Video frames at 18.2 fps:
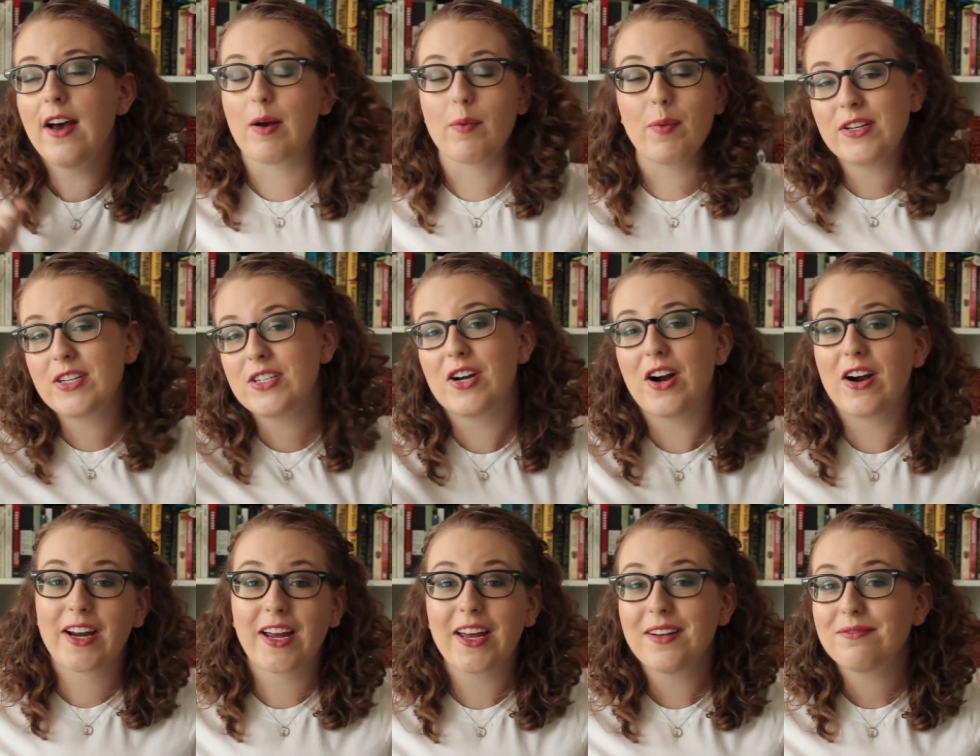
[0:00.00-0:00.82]
I went to
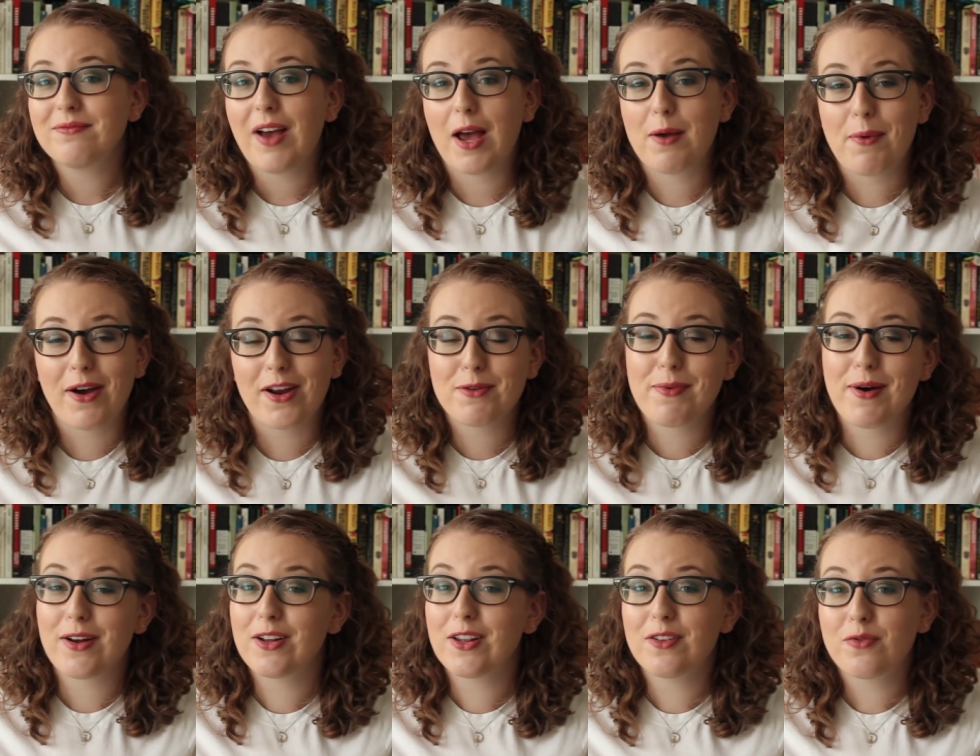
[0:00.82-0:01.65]
Target, I bought a
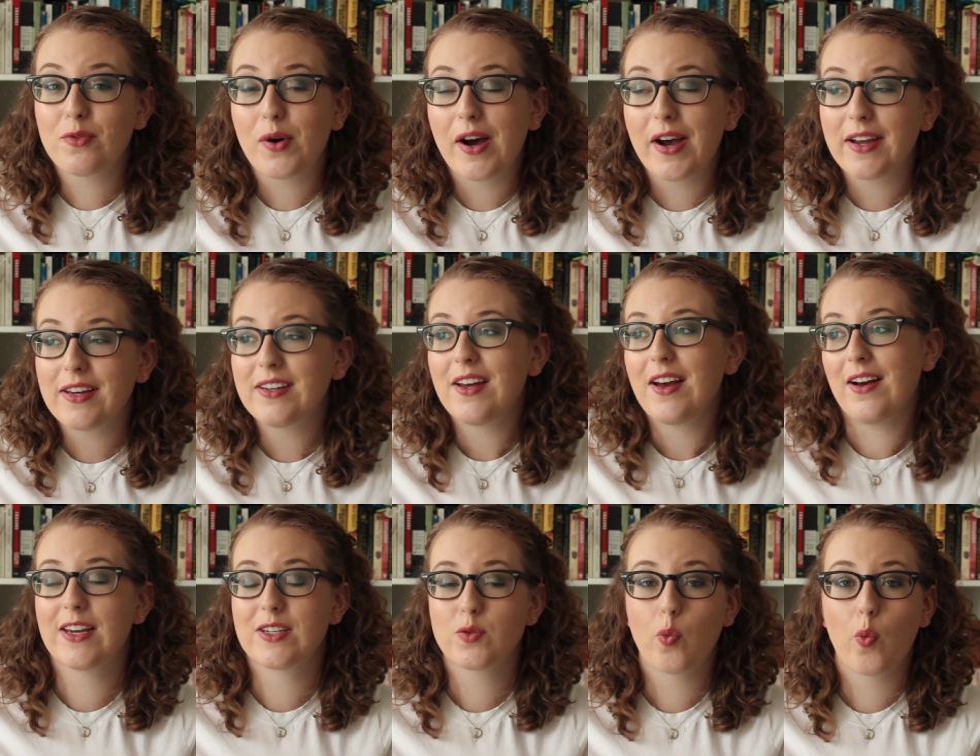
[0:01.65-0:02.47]
bottle of wine.
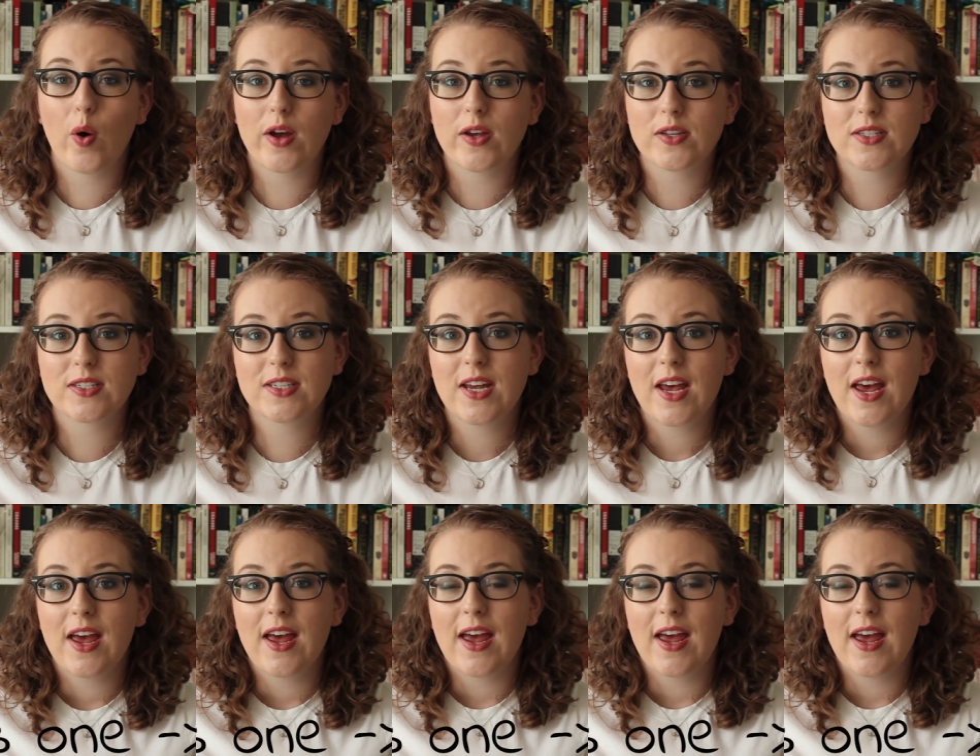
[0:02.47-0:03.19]
It was